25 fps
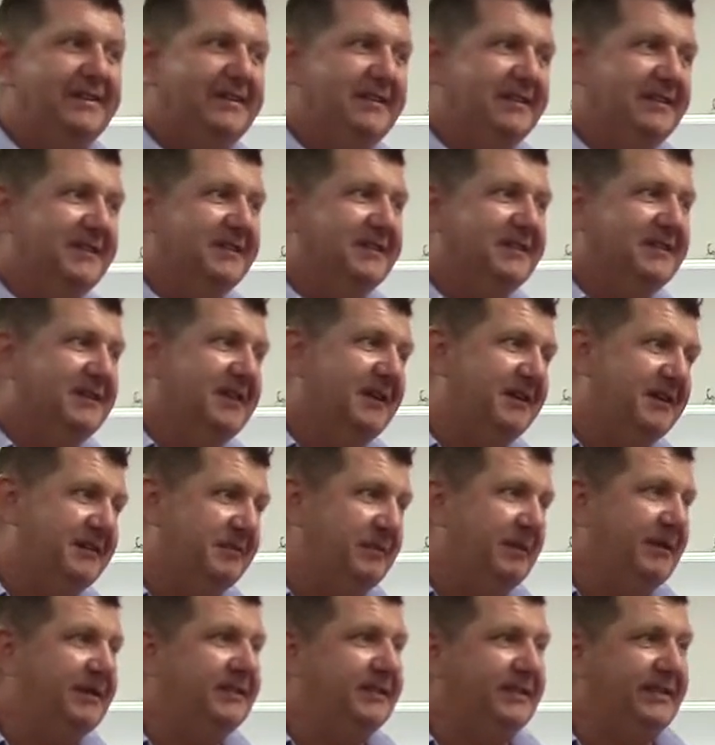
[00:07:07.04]
this guy's
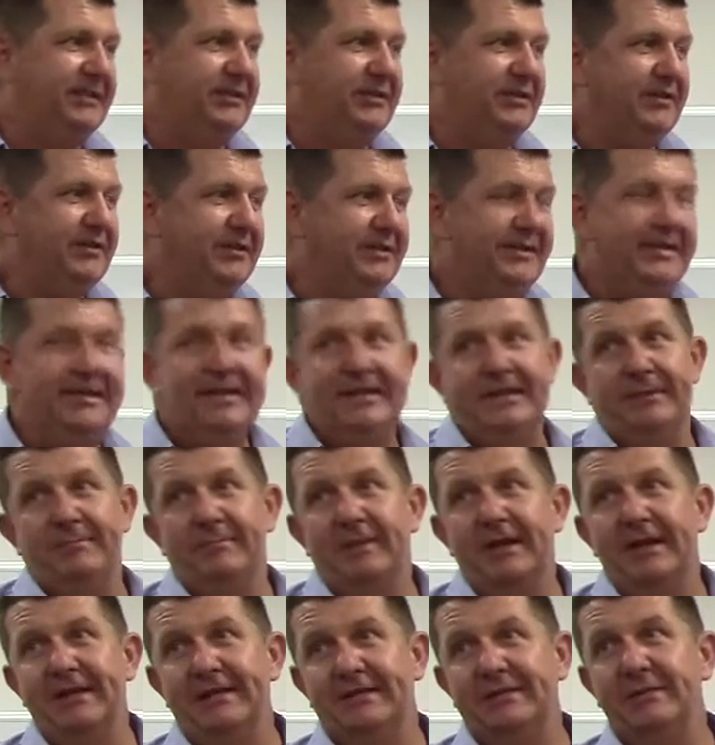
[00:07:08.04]
biggest issue is he needs a
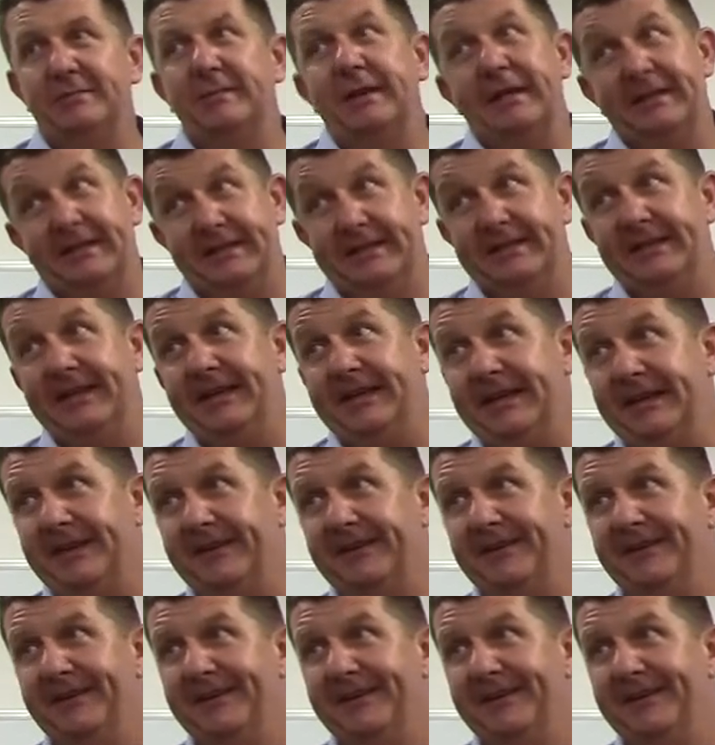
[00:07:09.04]
place to make tea in.